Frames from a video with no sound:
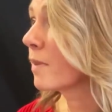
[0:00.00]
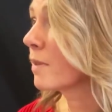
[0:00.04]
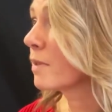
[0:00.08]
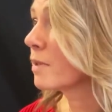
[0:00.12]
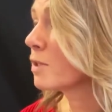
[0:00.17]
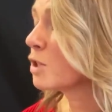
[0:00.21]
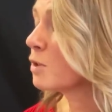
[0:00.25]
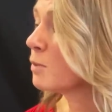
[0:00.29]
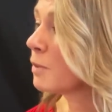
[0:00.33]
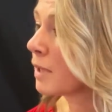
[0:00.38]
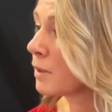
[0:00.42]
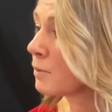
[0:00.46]
to
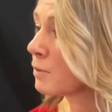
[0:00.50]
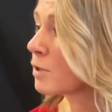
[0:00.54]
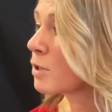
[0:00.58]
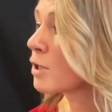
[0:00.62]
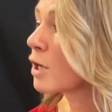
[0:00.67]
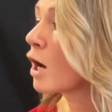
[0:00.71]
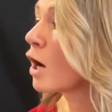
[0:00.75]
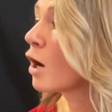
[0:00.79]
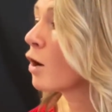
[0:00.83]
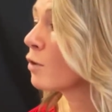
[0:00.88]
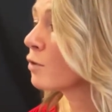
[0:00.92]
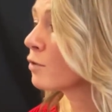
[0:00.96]
be able to
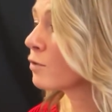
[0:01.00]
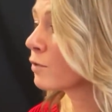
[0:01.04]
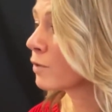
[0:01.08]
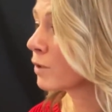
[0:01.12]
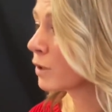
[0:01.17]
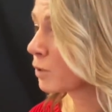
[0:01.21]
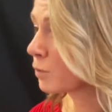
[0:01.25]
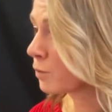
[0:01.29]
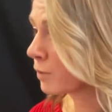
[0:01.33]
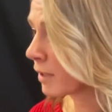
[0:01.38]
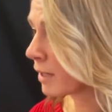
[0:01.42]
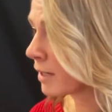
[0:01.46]
hopefully
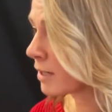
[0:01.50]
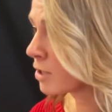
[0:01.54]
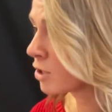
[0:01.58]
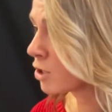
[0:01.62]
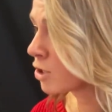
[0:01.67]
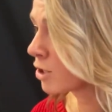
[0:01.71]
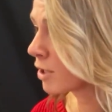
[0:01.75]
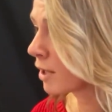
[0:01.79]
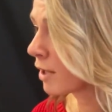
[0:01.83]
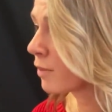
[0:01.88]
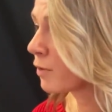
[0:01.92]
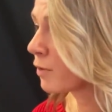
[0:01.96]
reach
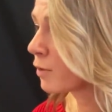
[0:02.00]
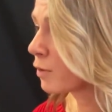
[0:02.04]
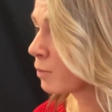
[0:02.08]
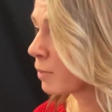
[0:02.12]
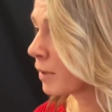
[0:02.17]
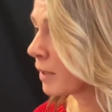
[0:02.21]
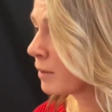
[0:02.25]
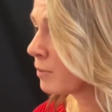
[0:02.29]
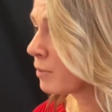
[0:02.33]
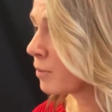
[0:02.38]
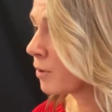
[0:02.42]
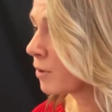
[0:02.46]
other
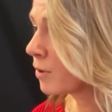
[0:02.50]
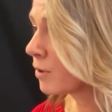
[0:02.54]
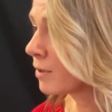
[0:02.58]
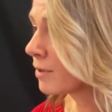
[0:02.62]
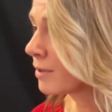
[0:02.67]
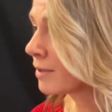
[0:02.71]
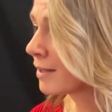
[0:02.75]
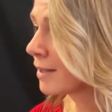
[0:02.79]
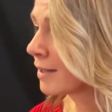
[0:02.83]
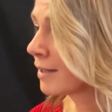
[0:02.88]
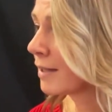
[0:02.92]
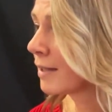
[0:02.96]
people
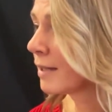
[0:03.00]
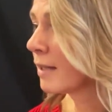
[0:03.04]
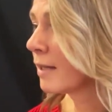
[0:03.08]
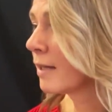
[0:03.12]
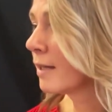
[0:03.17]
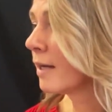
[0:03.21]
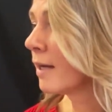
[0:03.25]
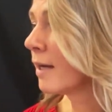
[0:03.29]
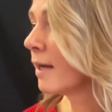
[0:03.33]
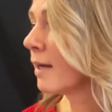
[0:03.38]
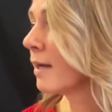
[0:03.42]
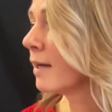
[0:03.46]

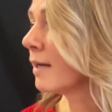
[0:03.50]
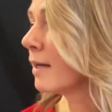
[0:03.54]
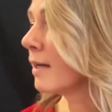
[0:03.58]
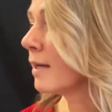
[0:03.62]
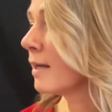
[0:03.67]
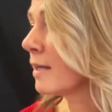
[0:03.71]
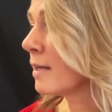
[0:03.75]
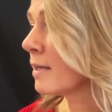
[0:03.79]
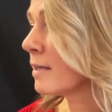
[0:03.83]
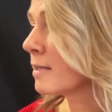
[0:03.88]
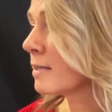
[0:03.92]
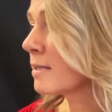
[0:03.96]

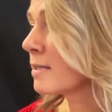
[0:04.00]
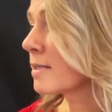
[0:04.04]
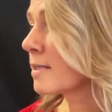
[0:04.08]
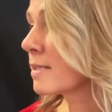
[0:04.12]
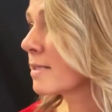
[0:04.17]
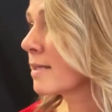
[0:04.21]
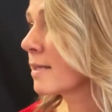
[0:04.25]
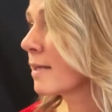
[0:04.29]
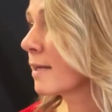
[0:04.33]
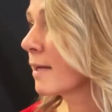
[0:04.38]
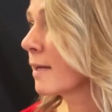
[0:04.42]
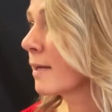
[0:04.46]
is
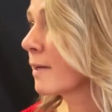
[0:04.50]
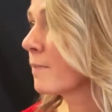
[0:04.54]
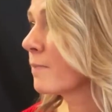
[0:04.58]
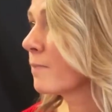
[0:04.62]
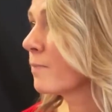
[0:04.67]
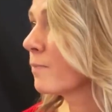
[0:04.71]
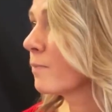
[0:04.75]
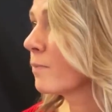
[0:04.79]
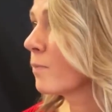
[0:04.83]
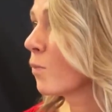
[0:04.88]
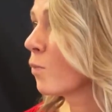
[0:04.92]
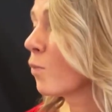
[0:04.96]

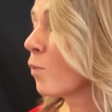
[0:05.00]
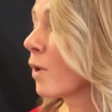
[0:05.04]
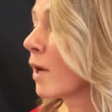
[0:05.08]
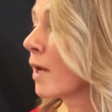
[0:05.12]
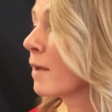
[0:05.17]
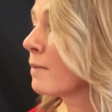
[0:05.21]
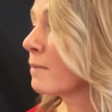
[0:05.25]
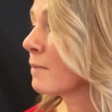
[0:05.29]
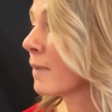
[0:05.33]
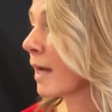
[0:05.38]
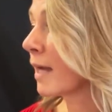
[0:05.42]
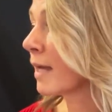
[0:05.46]
what
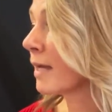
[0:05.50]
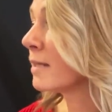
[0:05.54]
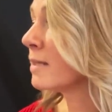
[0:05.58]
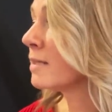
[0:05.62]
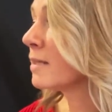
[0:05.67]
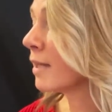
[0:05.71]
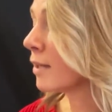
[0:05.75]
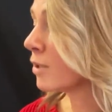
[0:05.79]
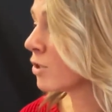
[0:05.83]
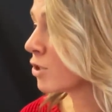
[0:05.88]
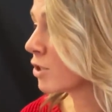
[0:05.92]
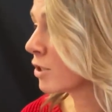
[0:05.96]
my
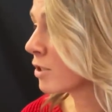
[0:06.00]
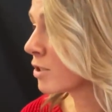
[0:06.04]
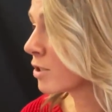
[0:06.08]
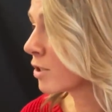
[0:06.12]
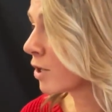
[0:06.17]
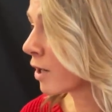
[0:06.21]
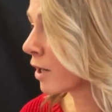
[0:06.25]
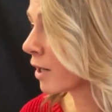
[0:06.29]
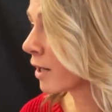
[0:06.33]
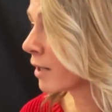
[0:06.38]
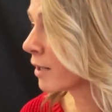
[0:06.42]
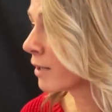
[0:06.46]
intentions
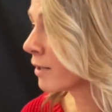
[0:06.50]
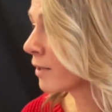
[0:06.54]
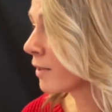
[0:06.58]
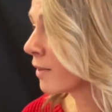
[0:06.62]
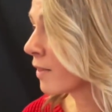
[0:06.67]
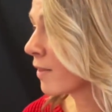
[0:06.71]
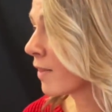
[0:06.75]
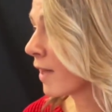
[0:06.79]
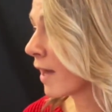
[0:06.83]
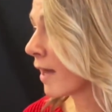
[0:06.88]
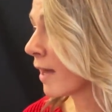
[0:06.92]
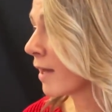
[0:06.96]
are
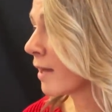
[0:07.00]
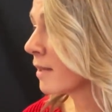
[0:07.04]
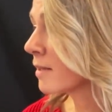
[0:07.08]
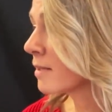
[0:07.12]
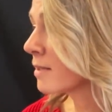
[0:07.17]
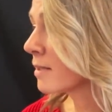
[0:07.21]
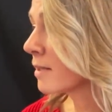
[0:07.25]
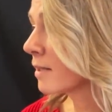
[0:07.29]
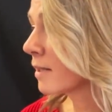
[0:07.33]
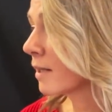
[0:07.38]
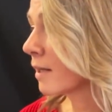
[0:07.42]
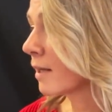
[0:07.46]
that
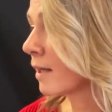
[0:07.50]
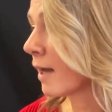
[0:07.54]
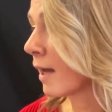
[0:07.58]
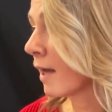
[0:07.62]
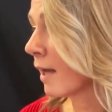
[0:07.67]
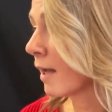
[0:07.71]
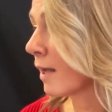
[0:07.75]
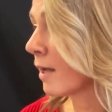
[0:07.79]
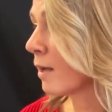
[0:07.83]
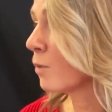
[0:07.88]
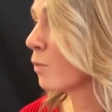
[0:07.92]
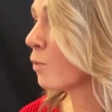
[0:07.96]
I
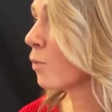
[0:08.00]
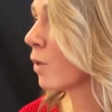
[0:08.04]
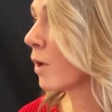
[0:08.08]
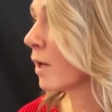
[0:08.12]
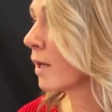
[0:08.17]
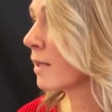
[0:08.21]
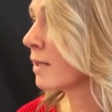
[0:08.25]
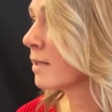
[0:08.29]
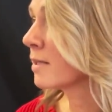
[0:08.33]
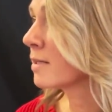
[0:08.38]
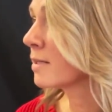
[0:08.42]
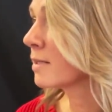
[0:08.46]

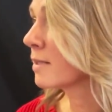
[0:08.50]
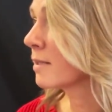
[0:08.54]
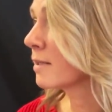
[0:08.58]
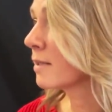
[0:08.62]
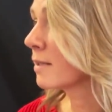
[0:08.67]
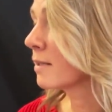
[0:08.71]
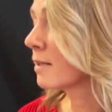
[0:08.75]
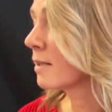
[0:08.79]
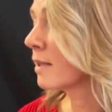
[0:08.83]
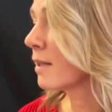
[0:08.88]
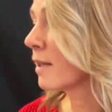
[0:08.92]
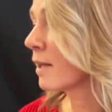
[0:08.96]
want
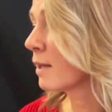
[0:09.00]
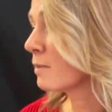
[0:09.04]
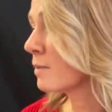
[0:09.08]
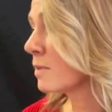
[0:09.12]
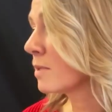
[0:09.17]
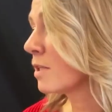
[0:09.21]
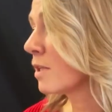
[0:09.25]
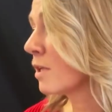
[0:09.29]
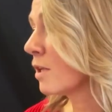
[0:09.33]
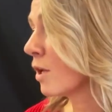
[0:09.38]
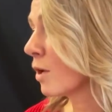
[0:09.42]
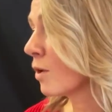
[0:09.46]
them to
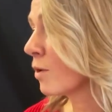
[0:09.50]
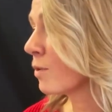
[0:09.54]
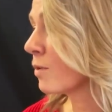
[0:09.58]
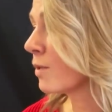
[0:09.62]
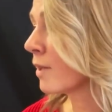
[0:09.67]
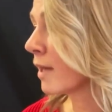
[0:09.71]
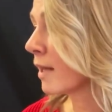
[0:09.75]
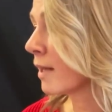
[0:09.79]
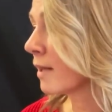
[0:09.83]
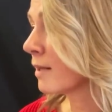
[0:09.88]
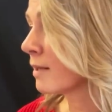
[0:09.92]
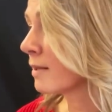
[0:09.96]
know
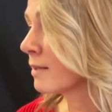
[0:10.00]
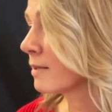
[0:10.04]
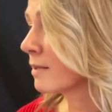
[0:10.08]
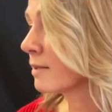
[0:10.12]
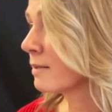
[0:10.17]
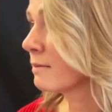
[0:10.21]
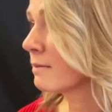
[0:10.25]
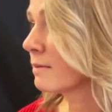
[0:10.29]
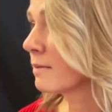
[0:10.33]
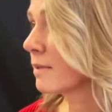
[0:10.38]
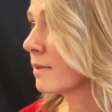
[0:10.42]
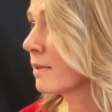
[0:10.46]
that
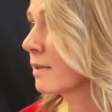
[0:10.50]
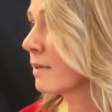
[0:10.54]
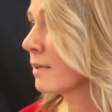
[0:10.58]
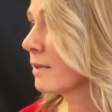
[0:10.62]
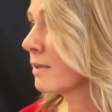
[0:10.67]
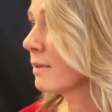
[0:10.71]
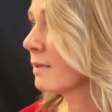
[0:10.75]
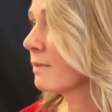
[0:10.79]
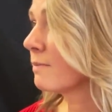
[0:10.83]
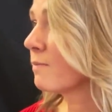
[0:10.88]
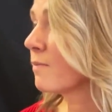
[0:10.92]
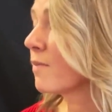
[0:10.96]

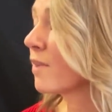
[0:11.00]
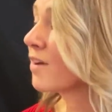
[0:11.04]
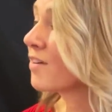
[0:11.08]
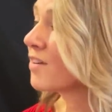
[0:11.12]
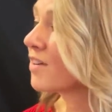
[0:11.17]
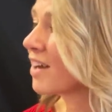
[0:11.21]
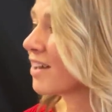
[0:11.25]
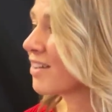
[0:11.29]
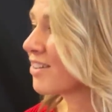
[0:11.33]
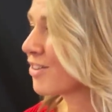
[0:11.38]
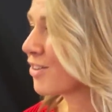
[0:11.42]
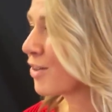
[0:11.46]
they're not
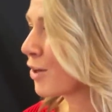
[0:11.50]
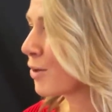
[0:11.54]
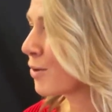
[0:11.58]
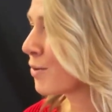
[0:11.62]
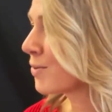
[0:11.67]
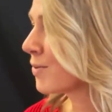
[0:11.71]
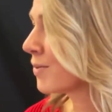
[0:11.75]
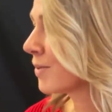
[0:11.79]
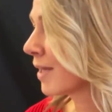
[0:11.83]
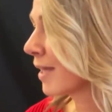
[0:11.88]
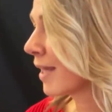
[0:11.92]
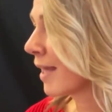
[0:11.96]
alone
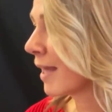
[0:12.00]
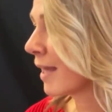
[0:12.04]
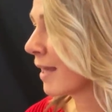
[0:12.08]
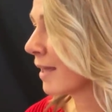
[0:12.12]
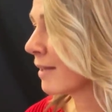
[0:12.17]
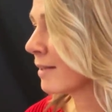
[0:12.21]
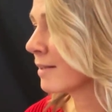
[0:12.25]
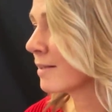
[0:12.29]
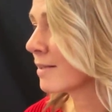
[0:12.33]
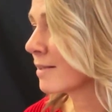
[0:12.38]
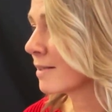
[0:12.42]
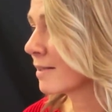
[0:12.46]

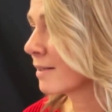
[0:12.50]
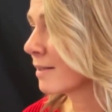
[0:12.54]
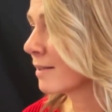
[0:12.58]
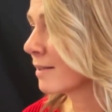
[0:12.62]
and